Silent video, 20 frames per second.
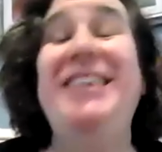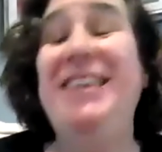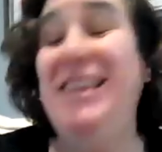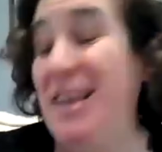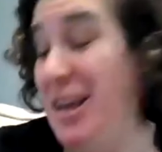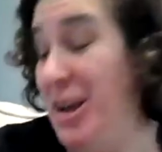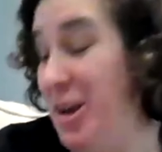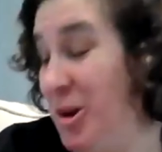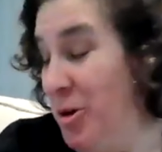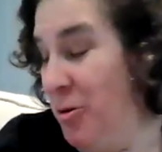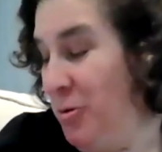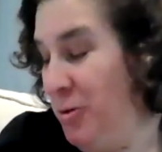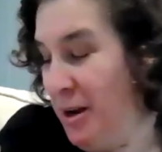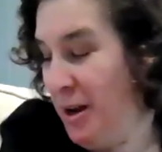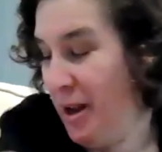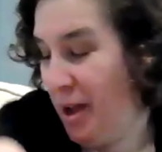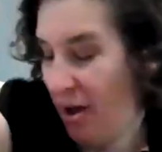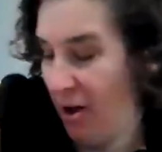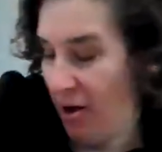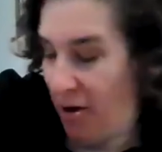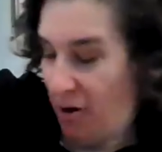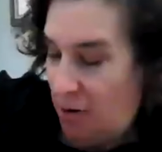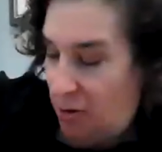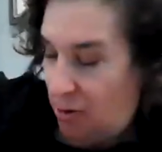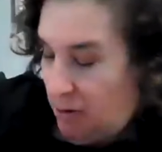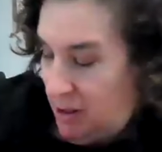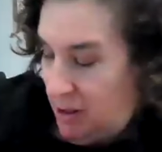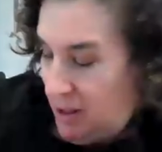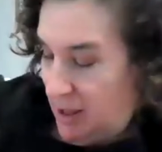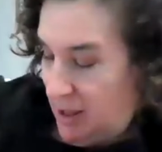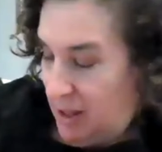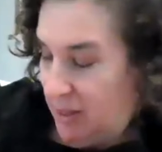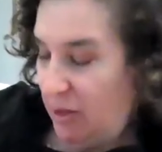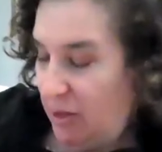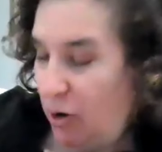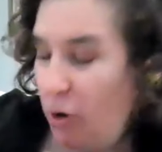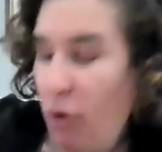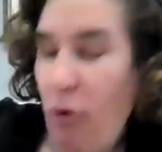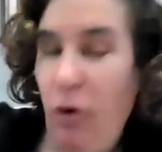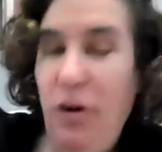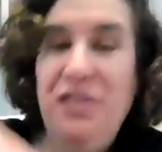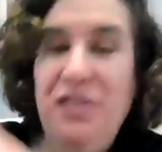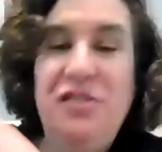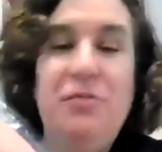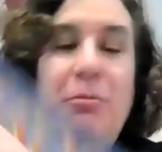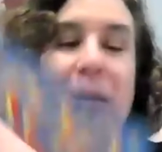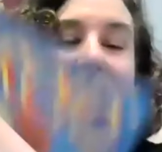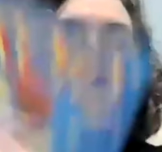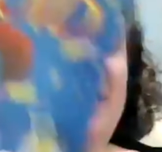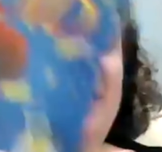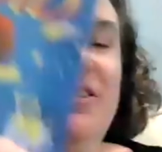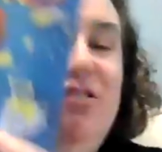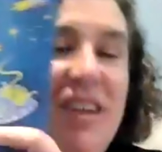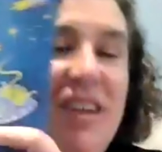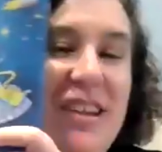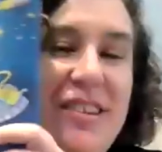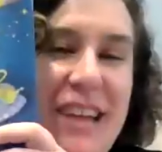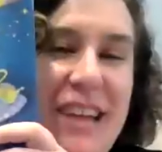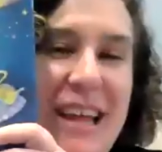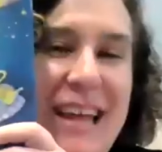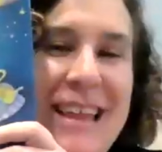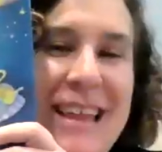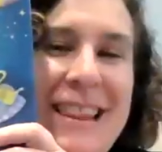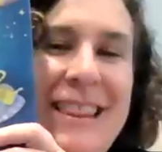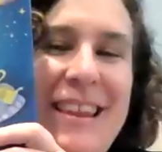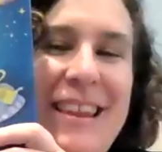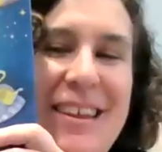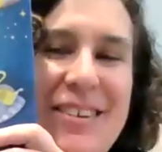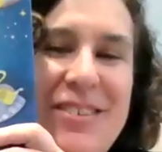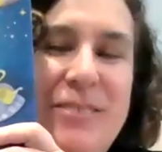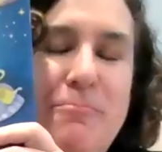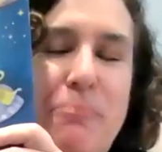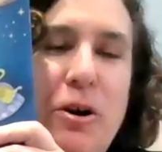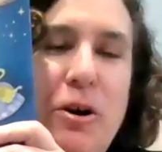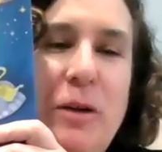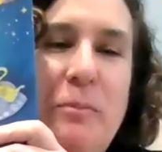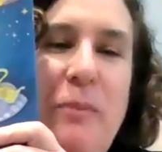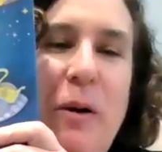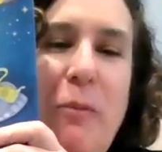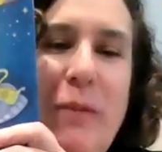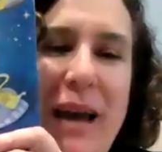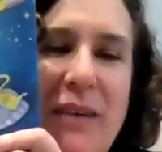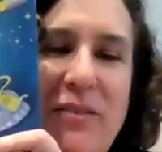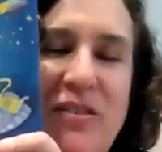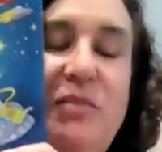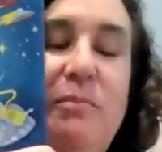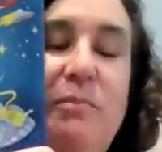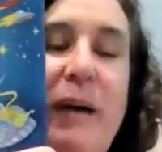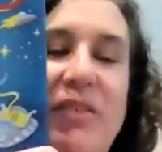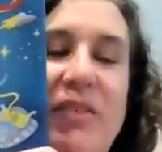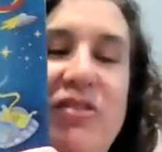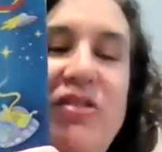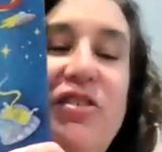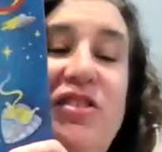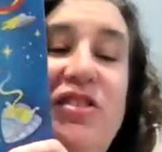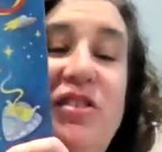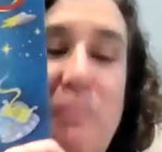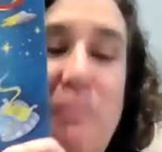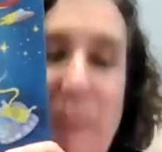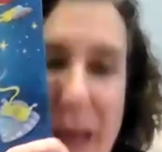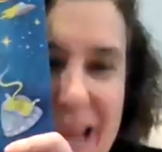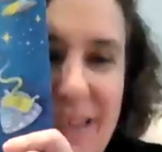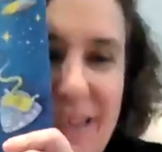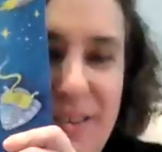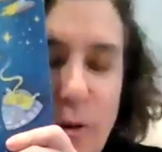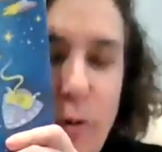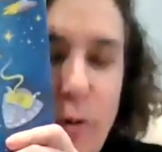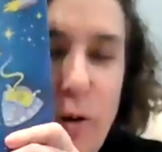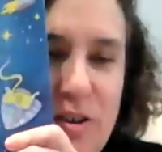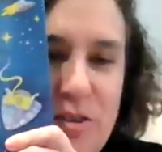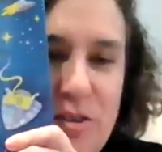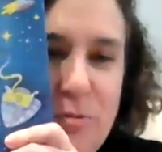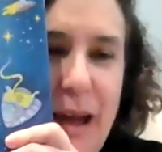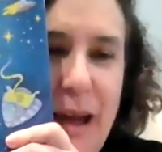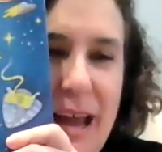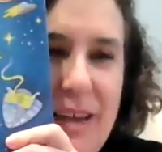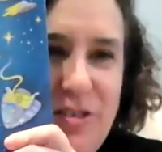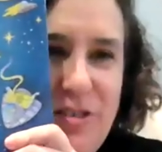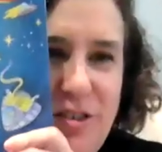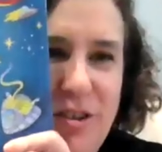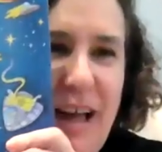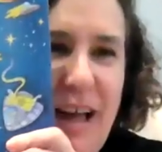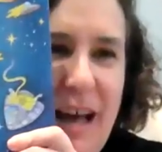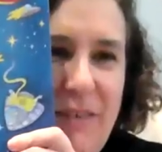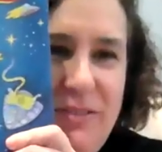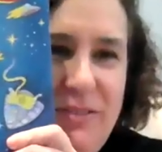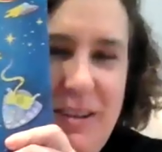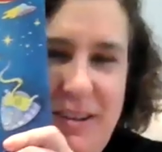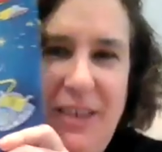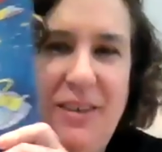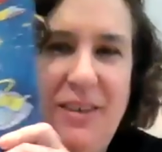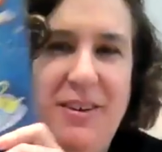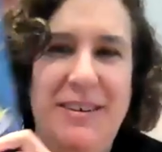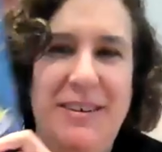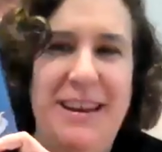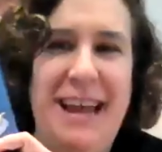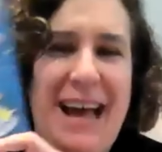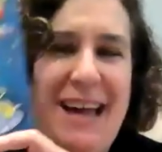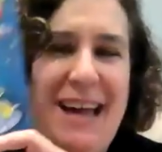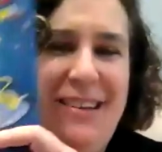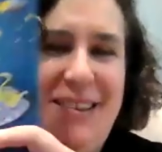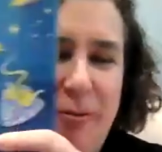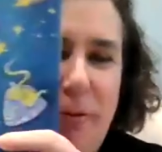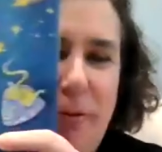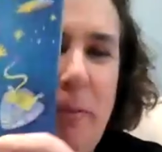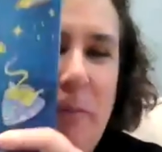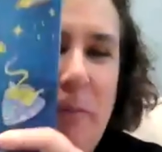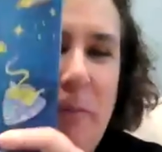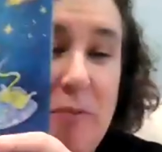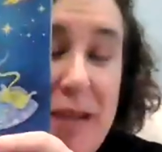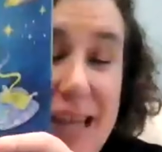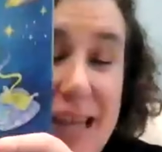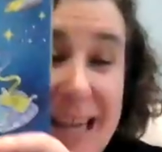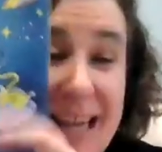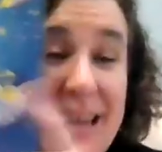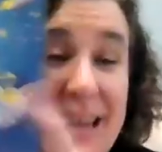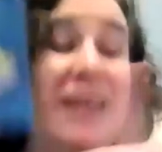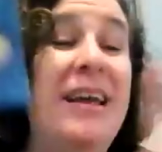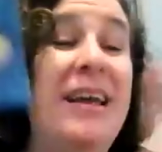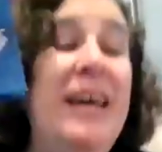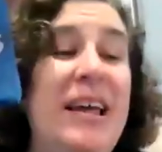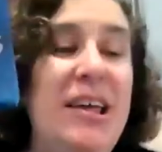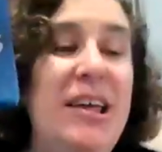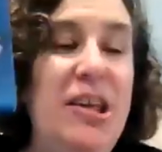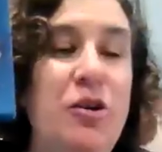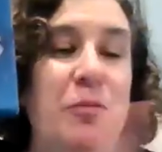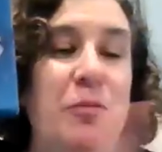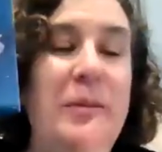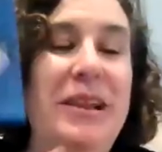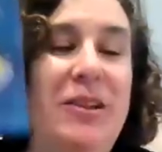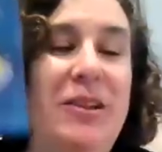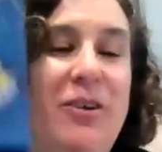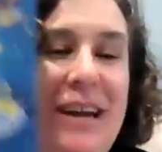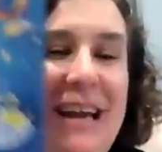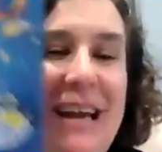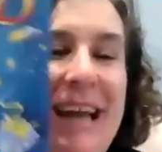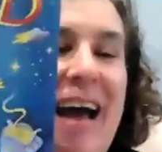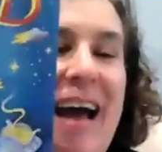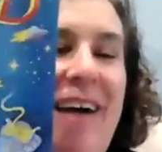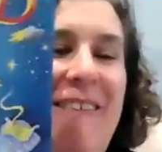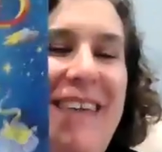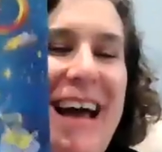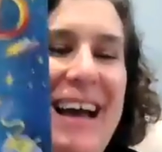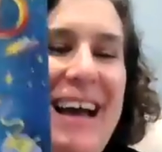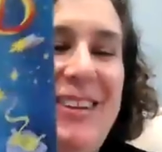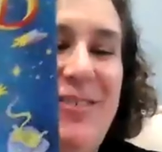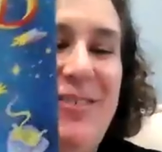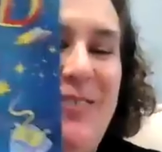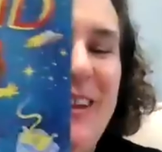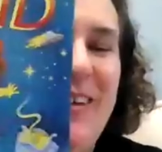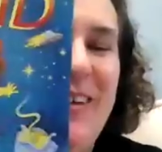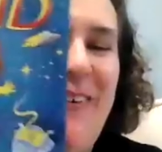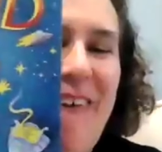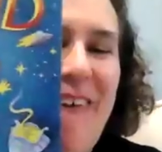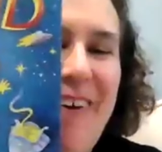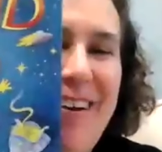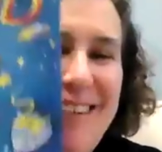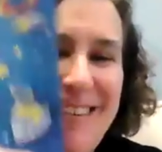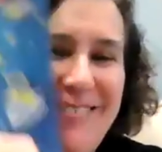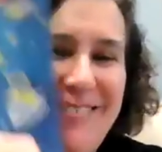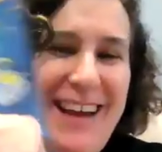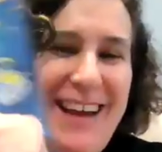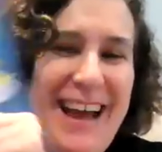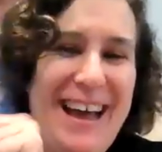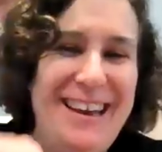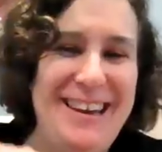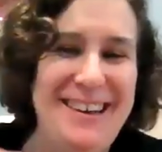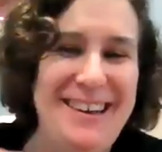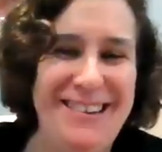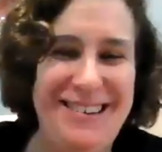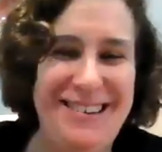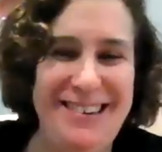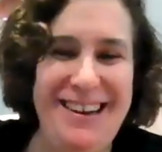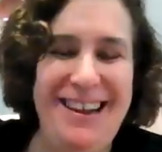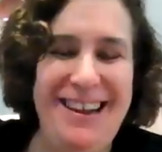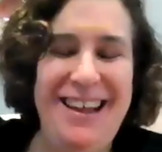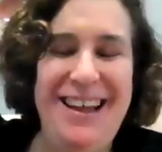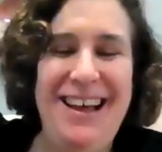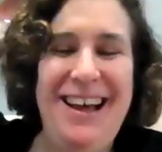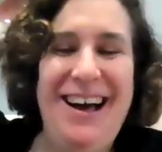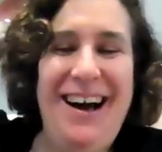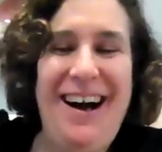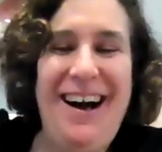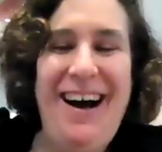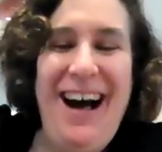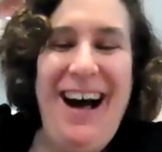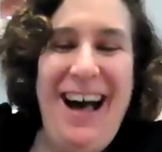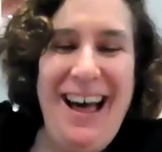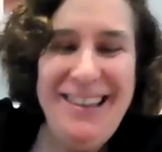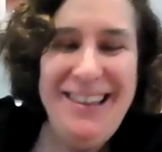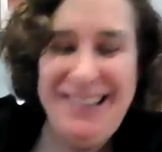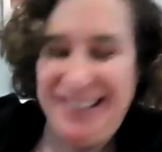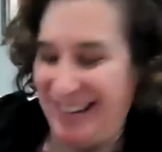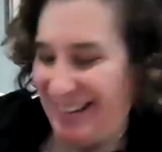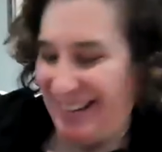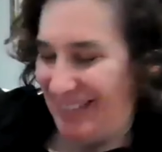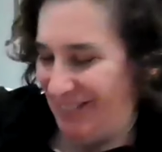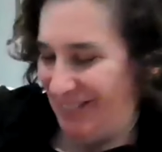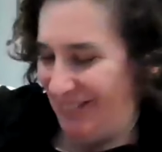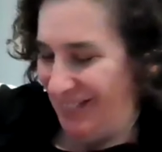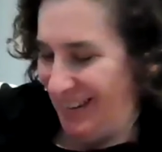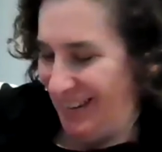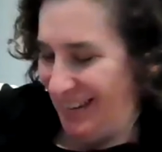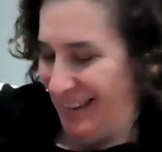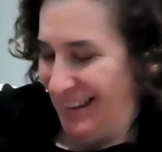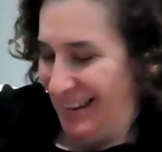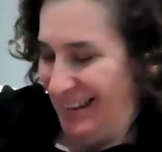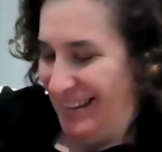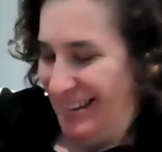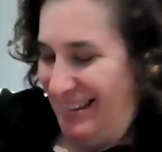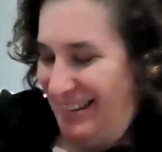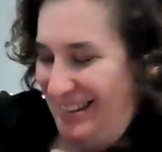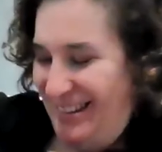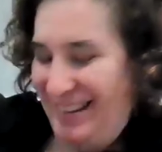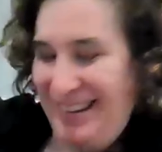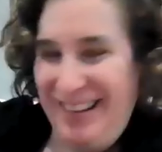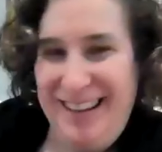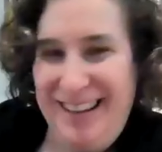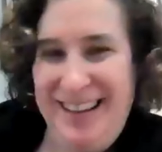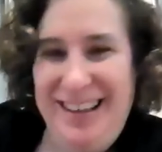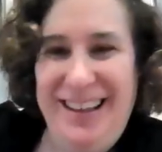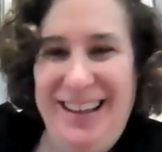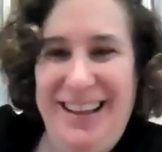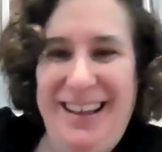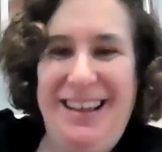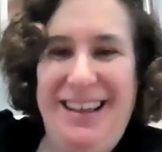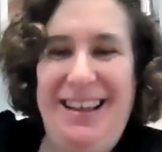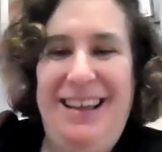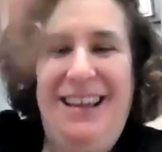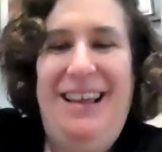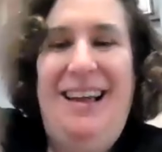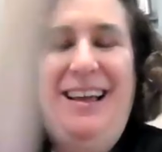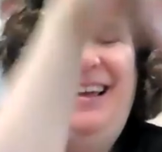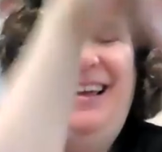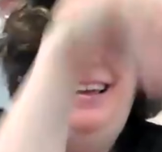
you know, the horseradish is in this book, but we have special space horseradish. You'll have to tell your dad. So when we read it, you be looking out, Max, for the horseradish. Okay. Awesome. Go ahead, Avi.